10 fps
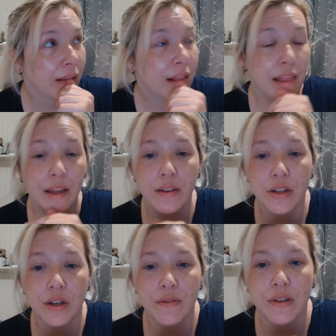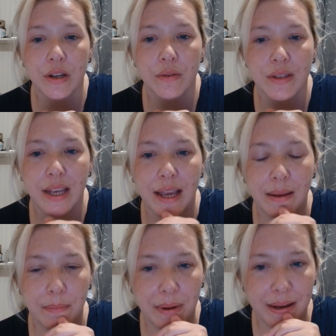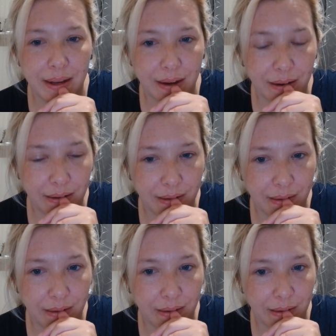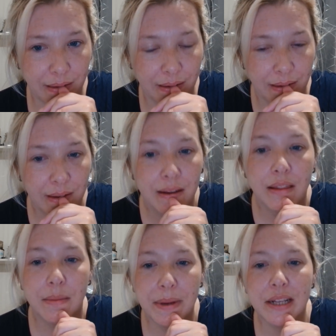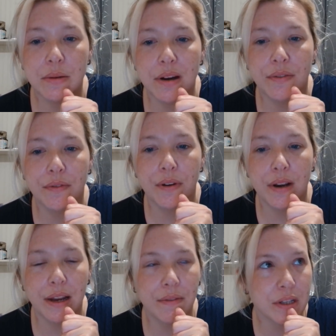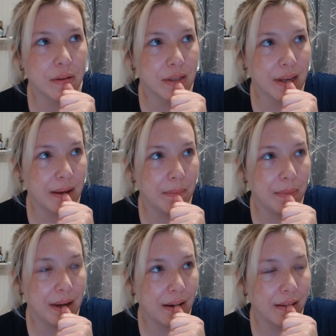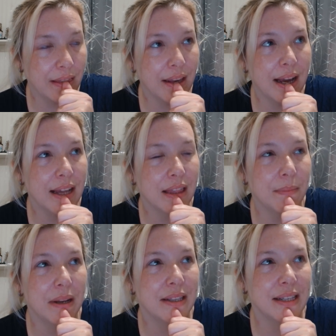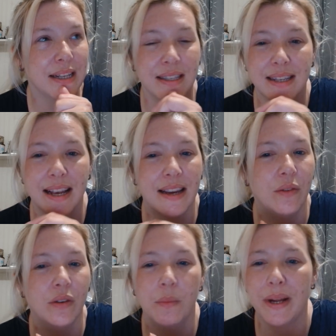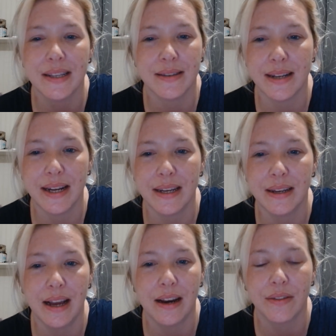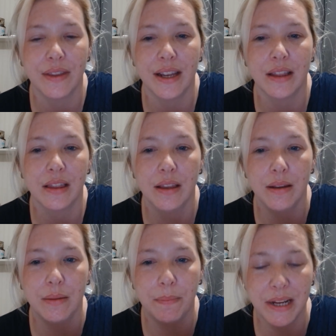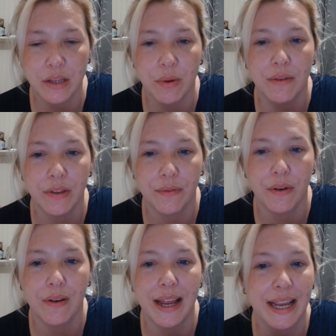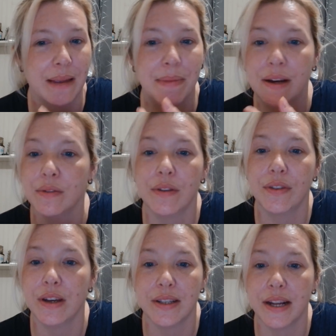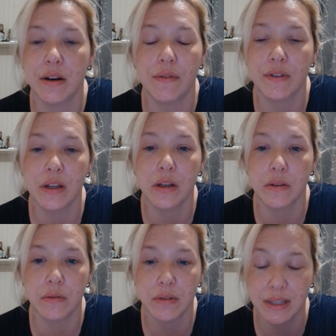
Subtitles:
other two results came back, the B12 and folate results came back. I think I had the blood test say on the Wednesday, and I think the B12 and the folate came back on the Thursday afternoon. So